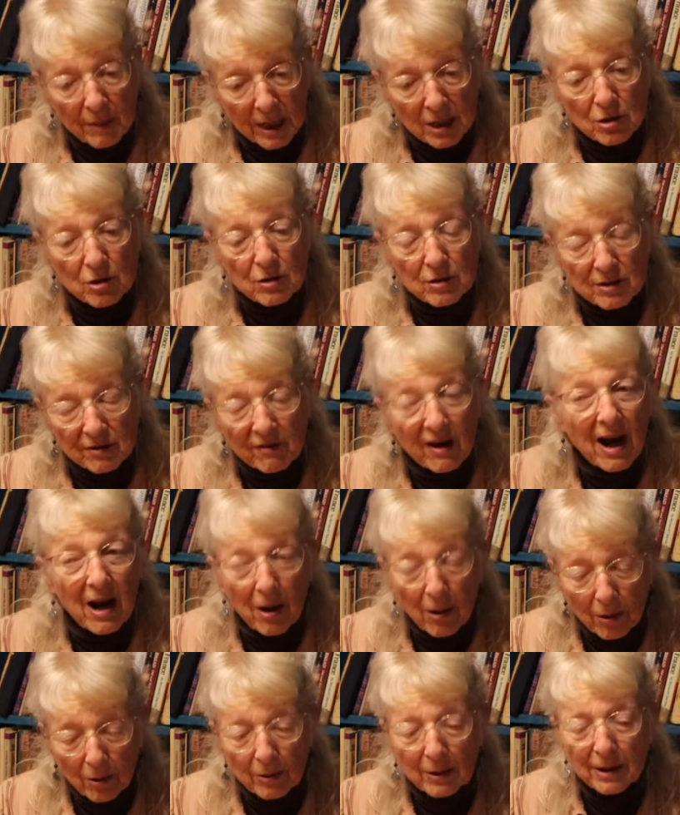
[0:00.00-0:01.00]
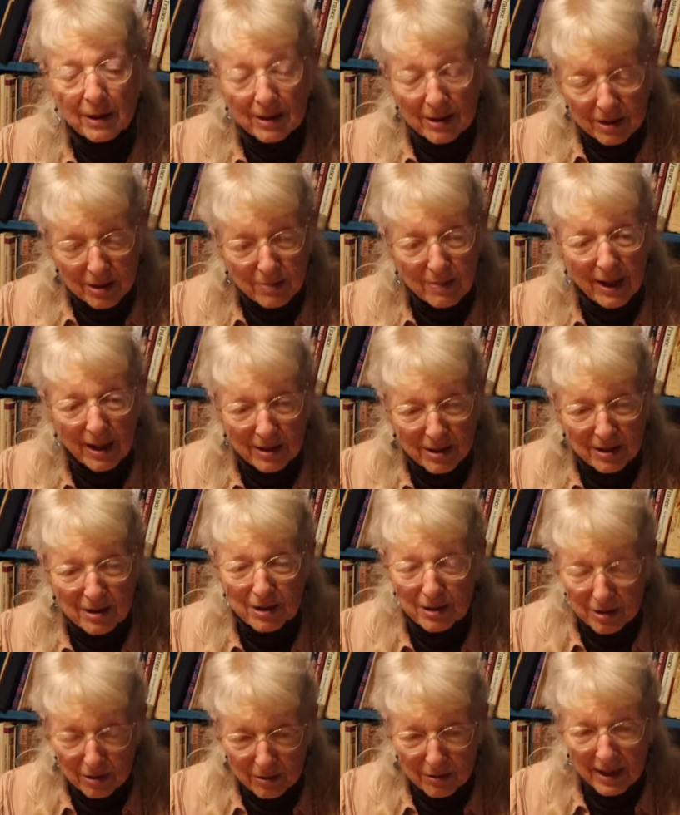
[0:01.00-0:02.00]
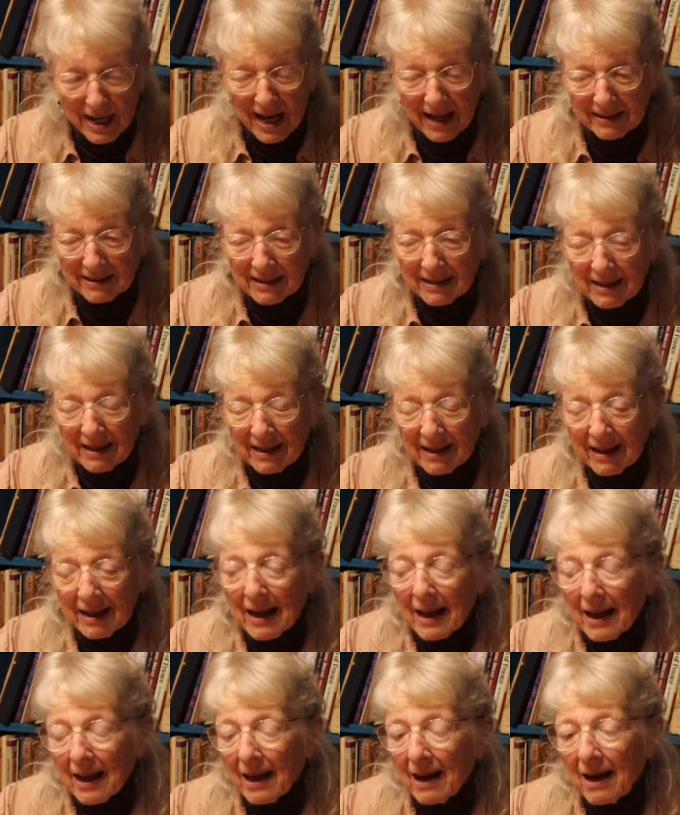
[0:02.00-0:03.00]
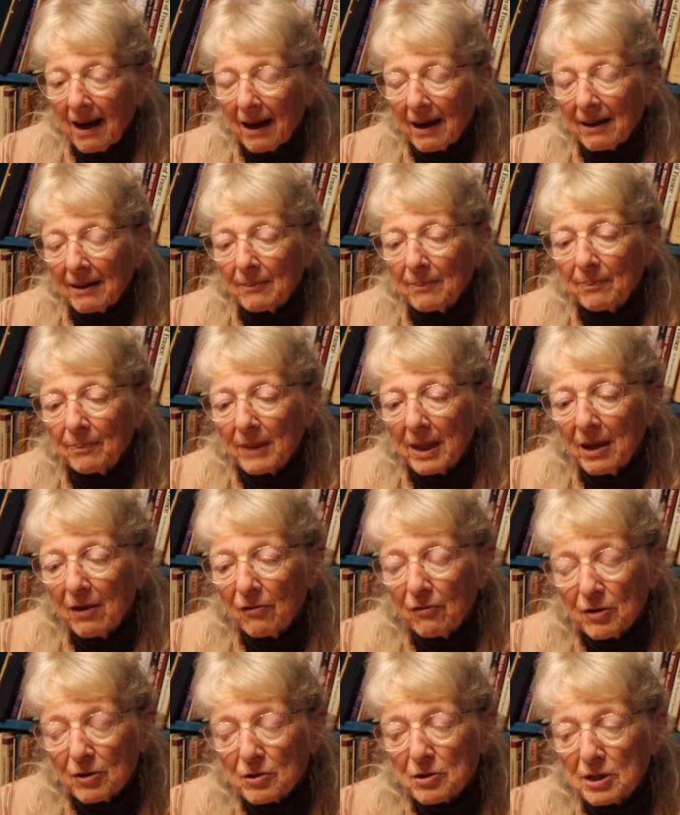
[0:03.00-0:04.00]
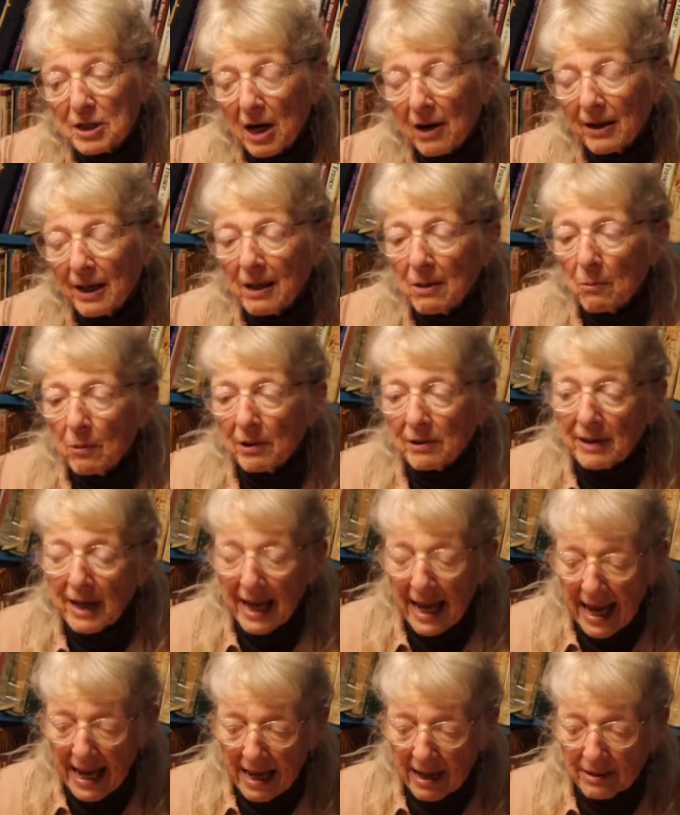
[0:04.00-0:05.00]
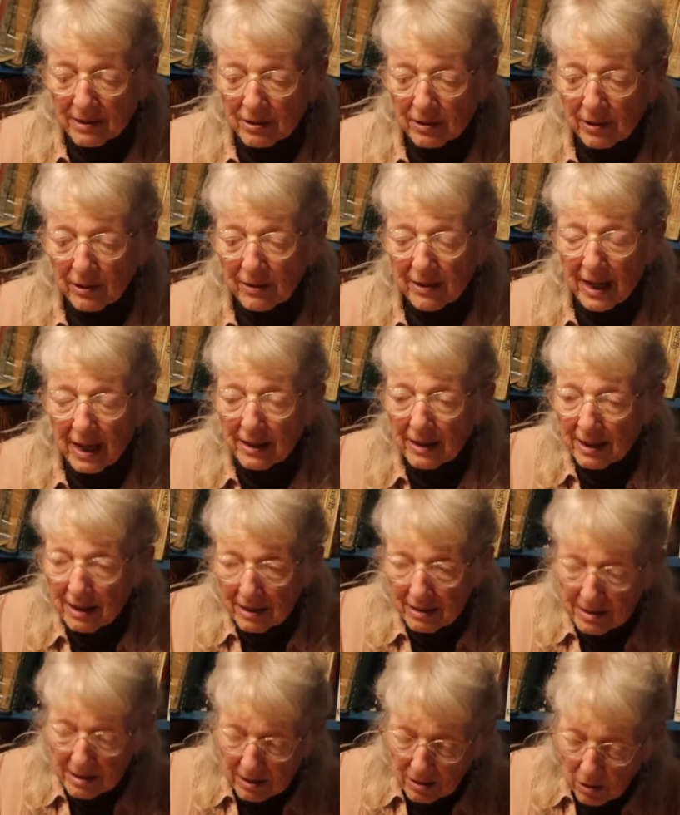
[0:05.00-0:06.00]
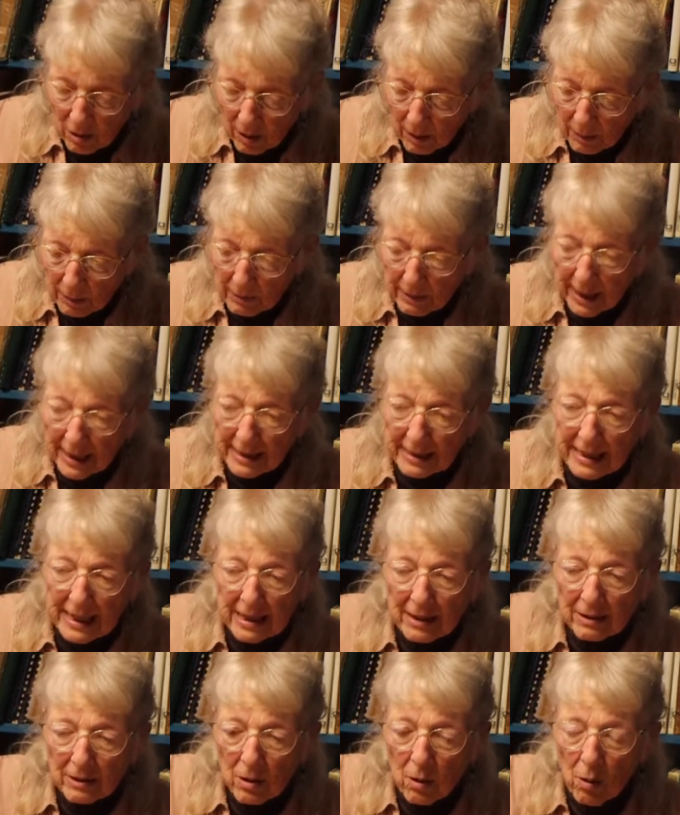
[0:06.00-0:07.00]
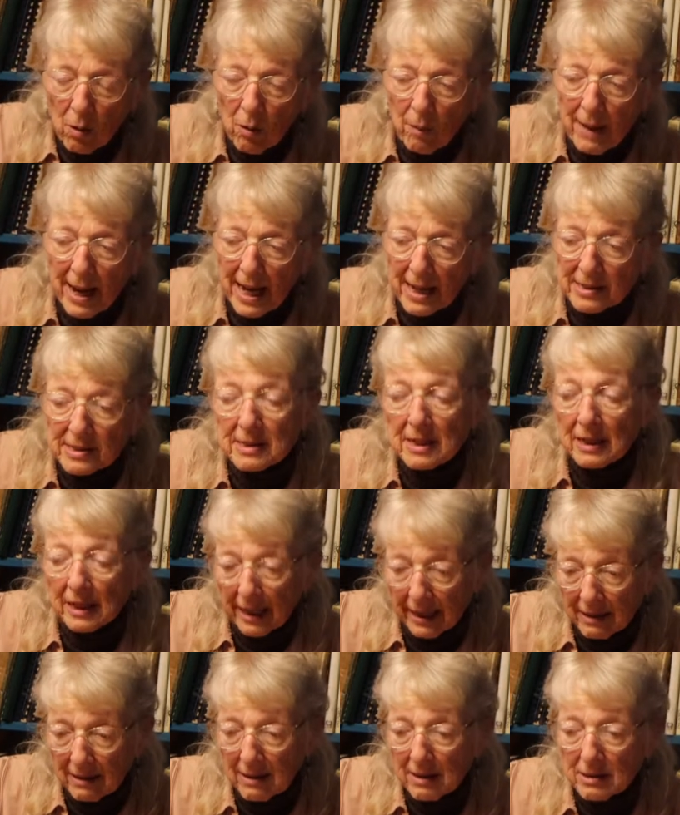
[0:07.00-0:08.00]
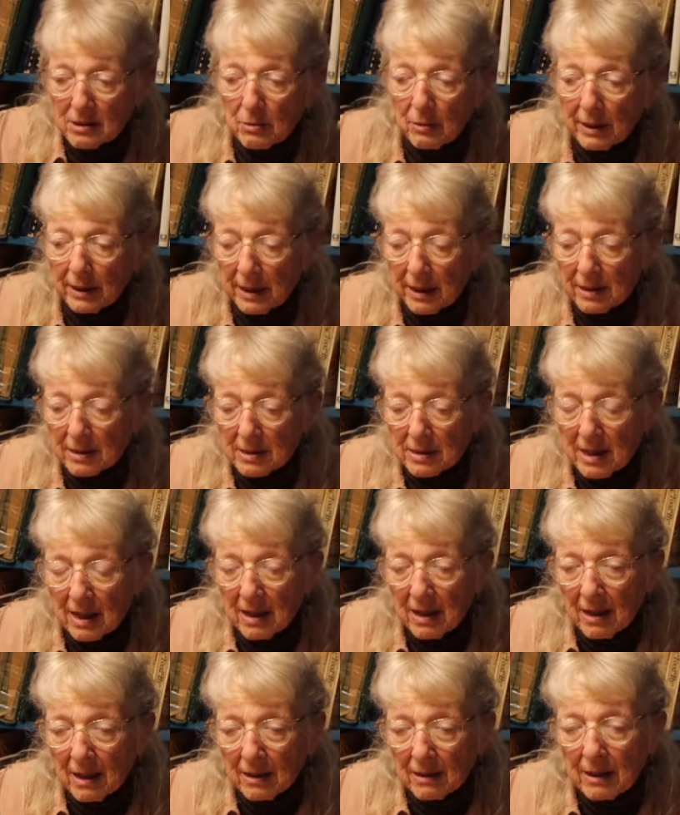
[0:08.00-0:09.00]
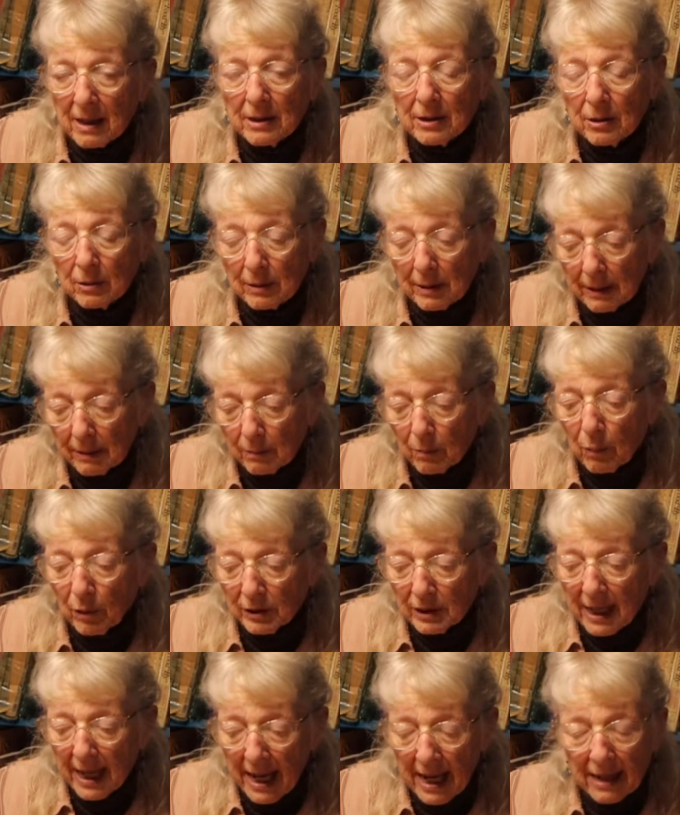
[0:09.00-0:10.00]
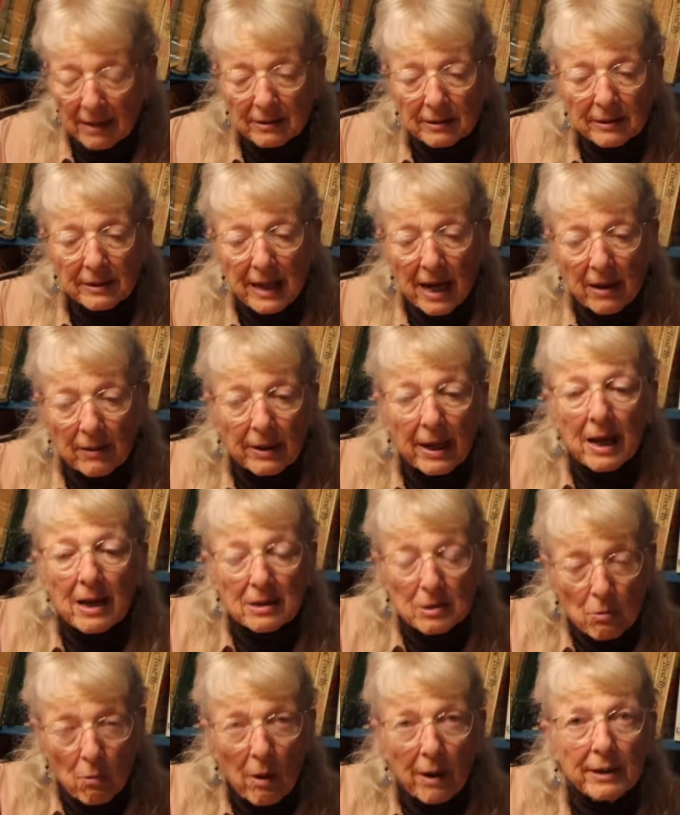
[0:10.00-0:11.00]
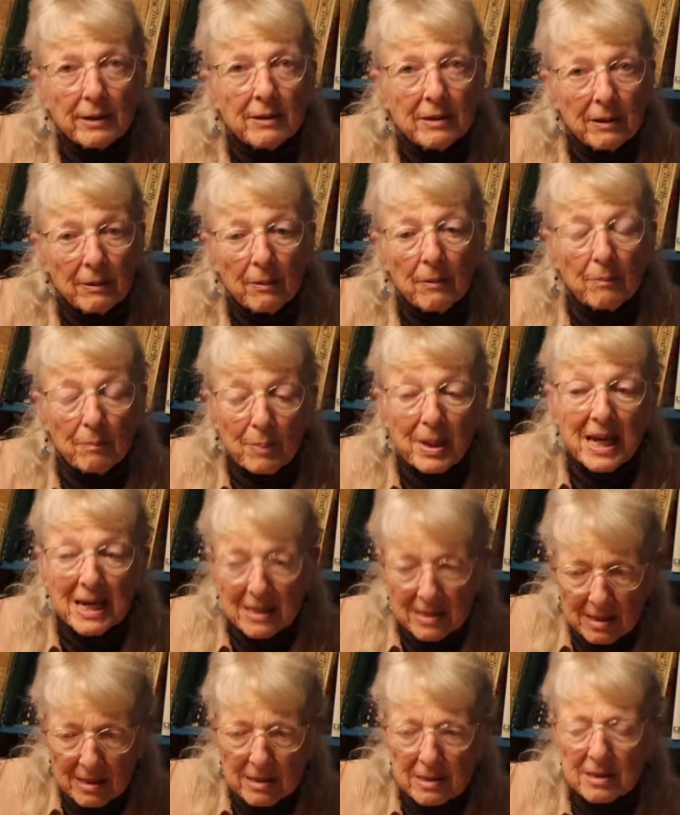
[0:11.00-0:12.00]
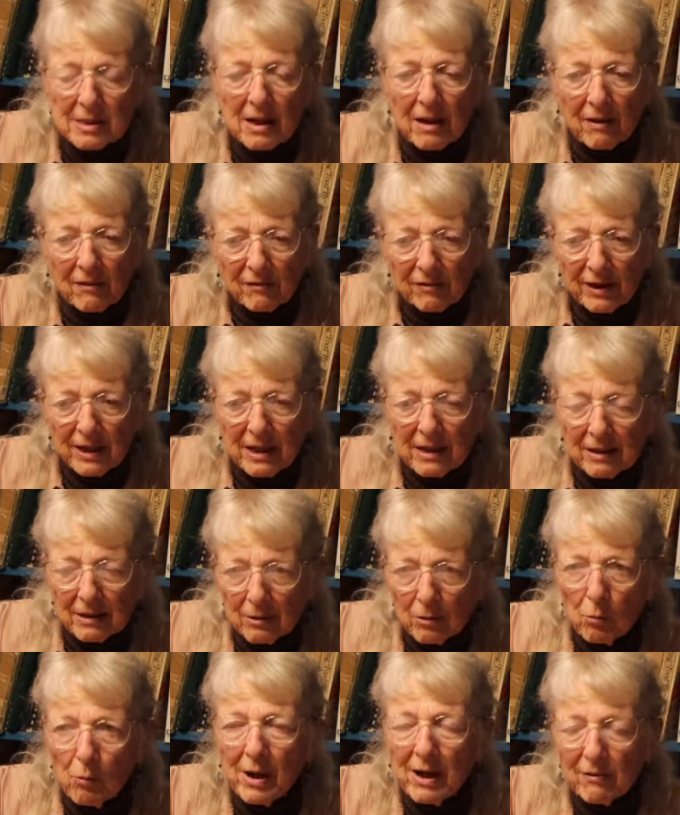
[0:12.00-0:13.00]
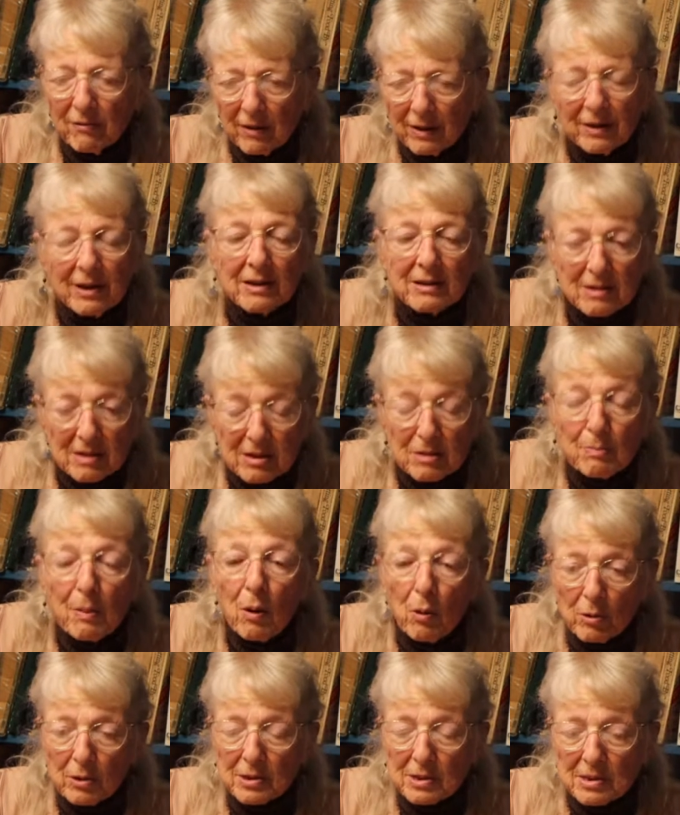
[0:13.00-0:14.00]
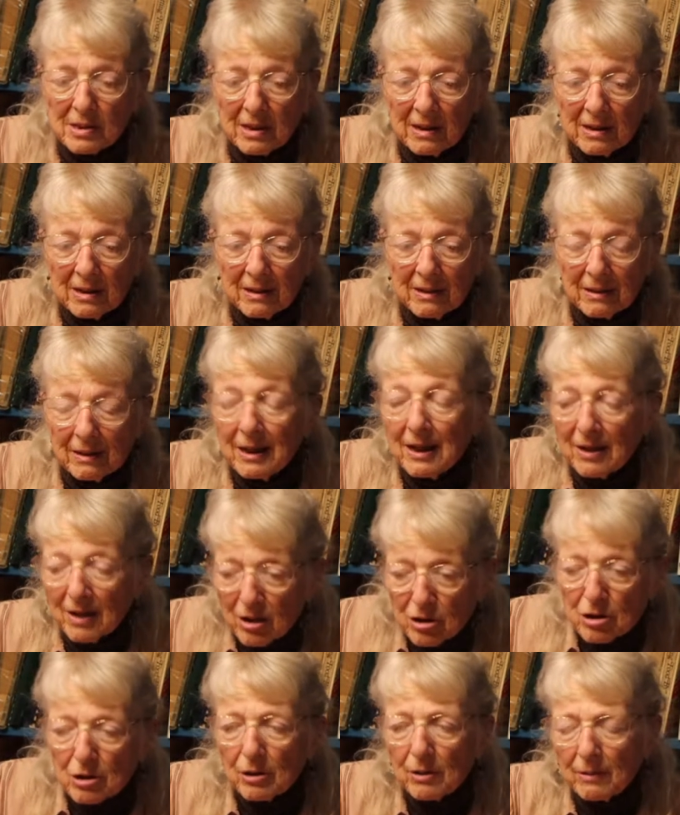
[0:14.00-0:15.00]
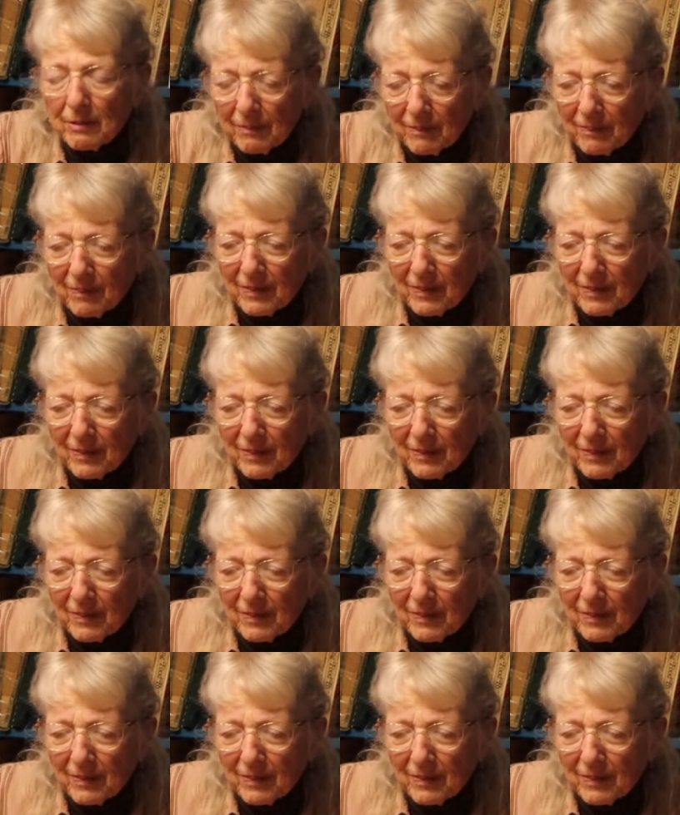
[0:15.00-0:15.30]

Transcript: pictures of how it is best to do that. If you're starting with a handle that is incorporated in the whole basket like this one is, then you put the handle down as one of the pieces of the spokes. The initial